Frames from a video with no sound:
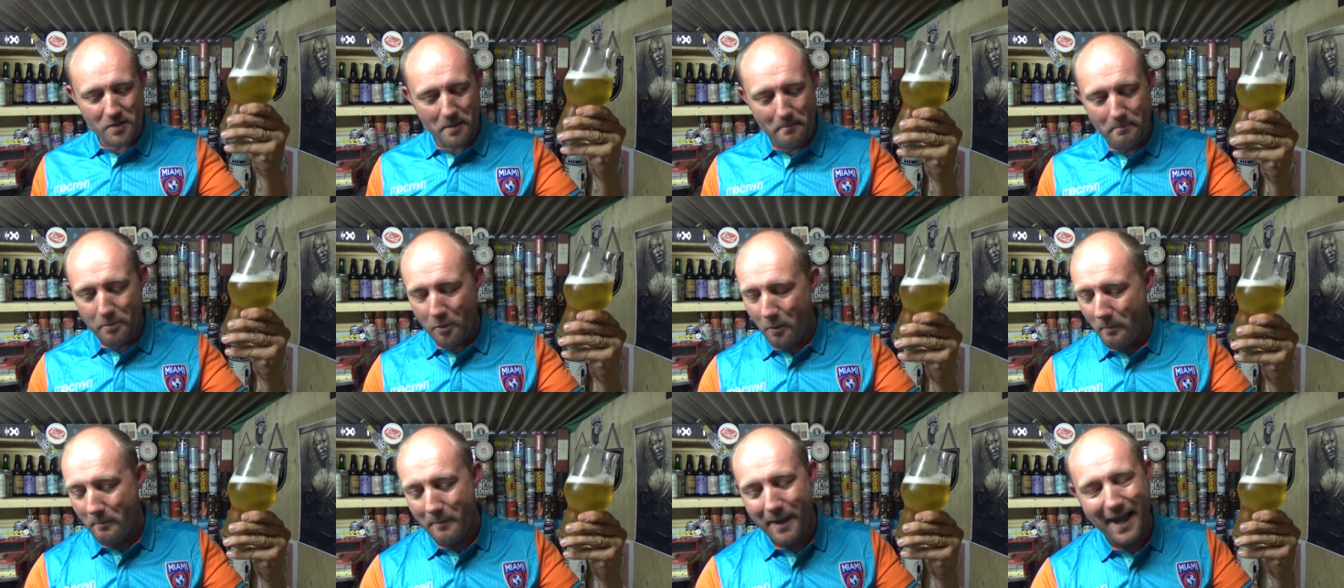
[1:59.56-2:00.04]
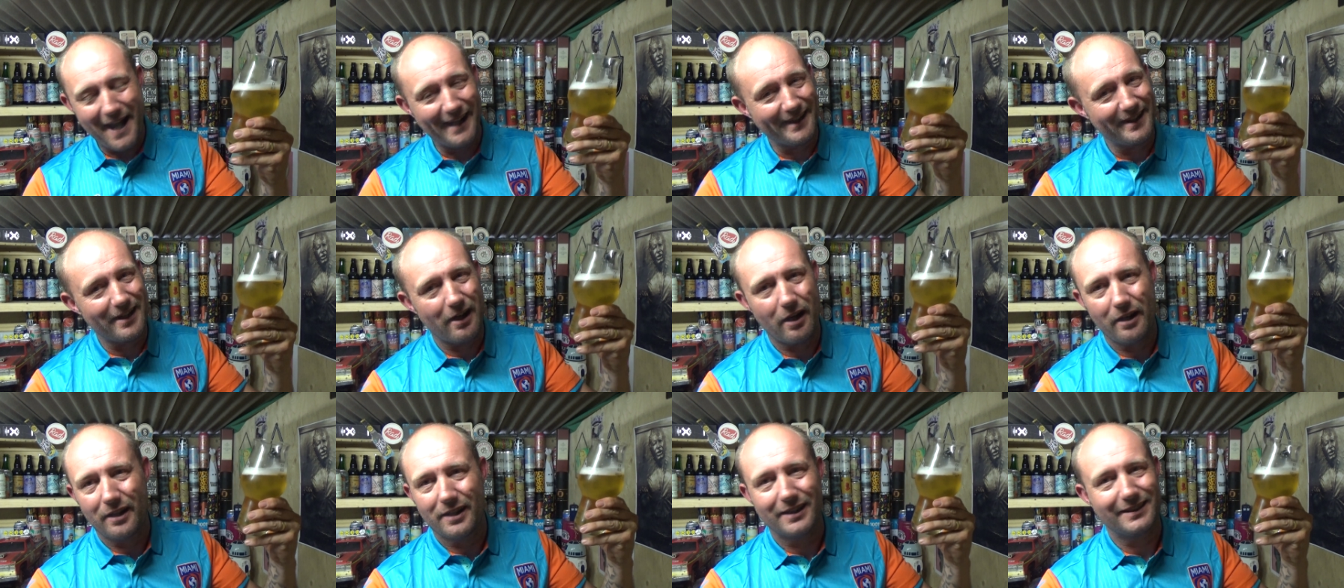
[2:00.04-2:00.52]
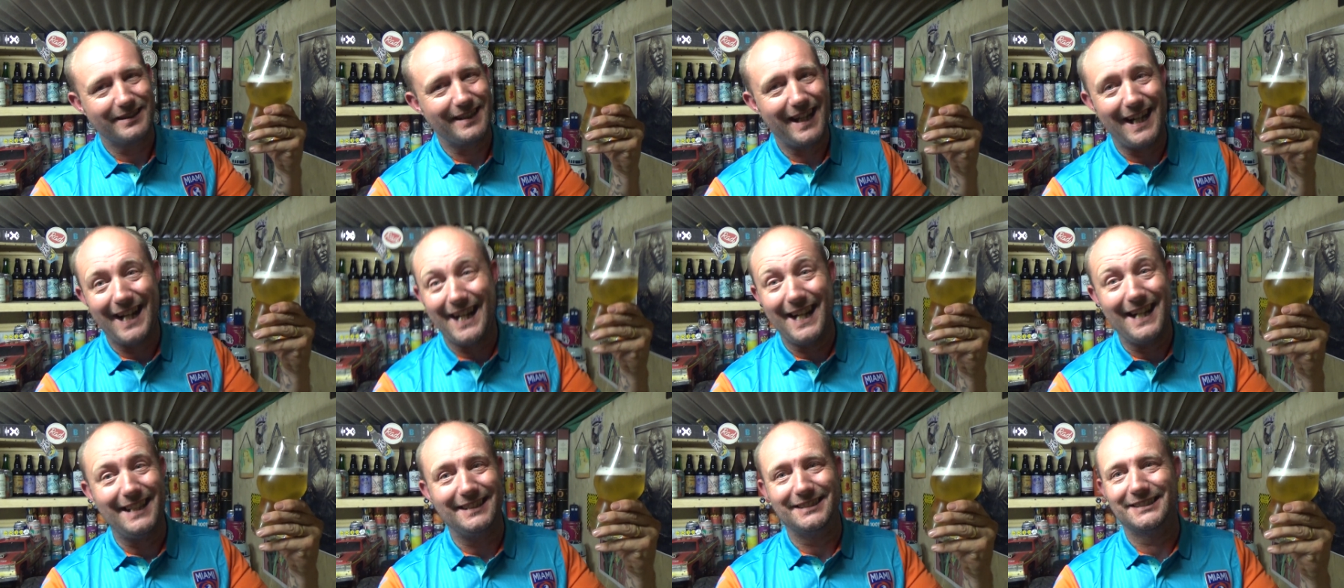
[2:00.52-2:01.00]
But man,
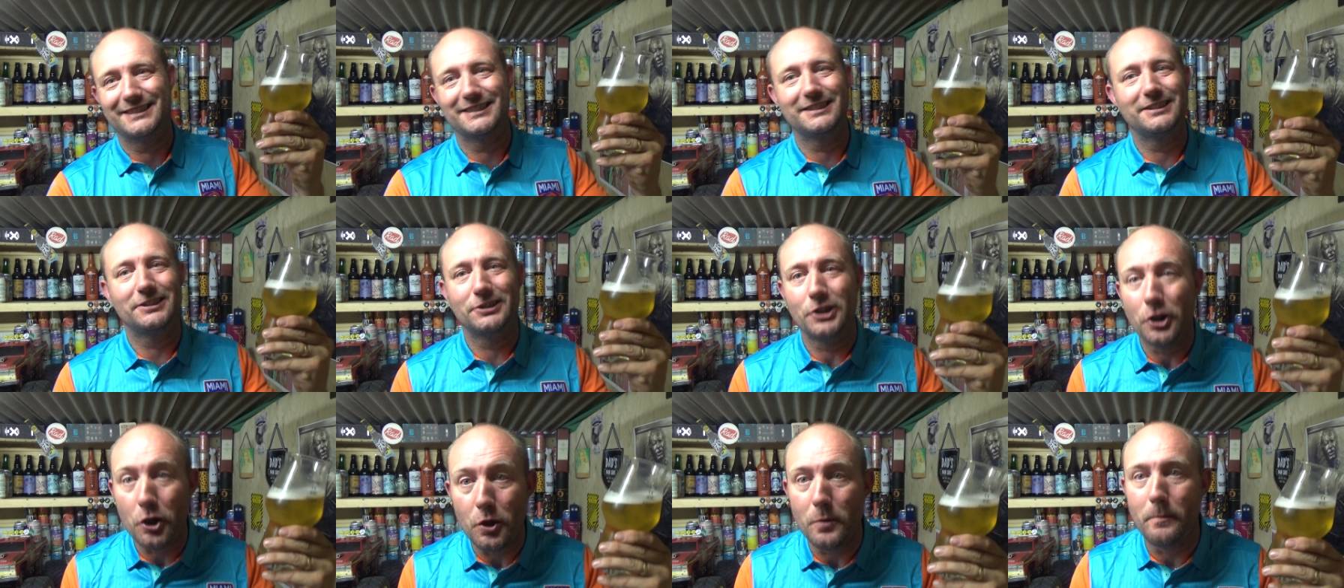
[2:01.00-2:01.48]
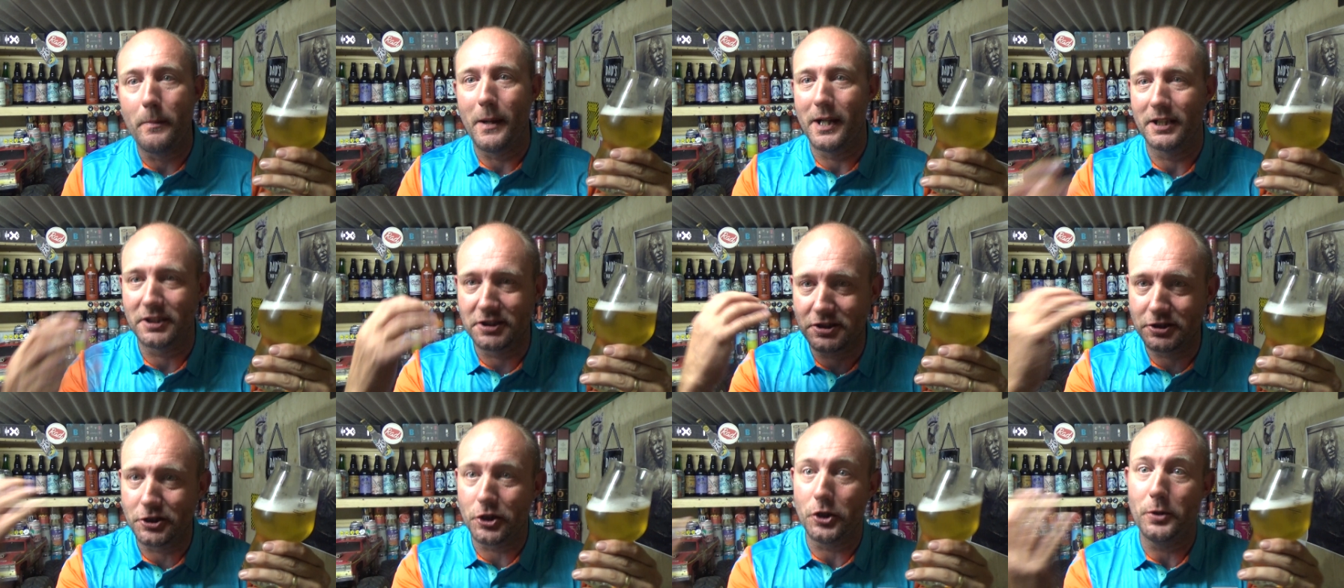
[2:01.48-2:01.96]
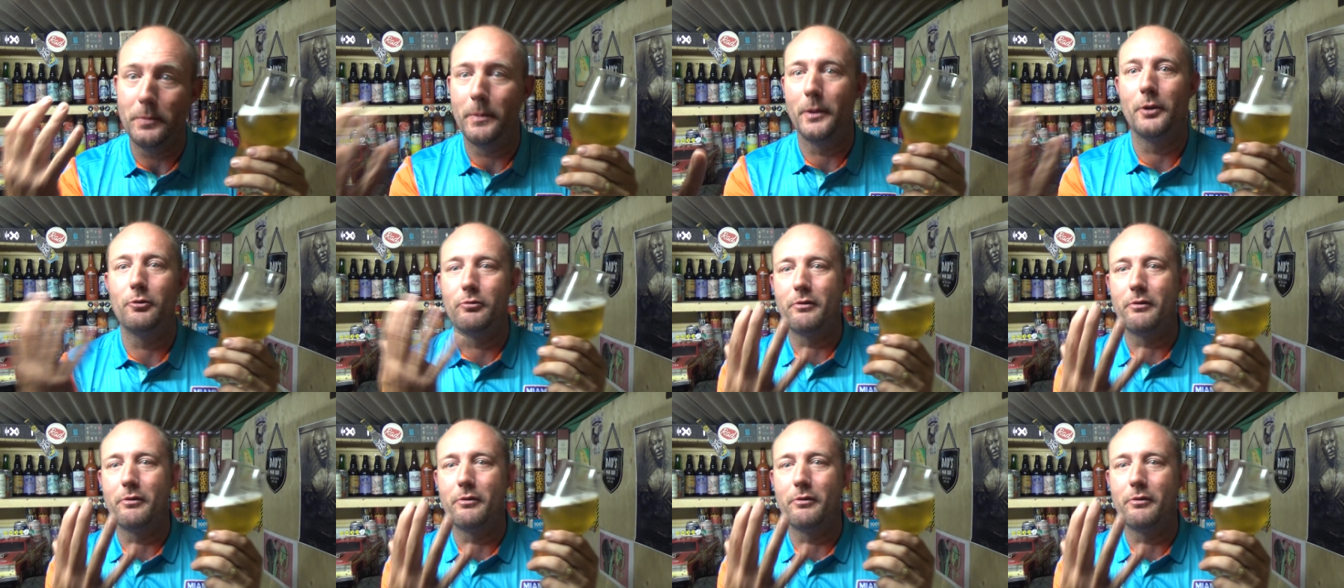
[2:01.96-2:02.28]
it is super super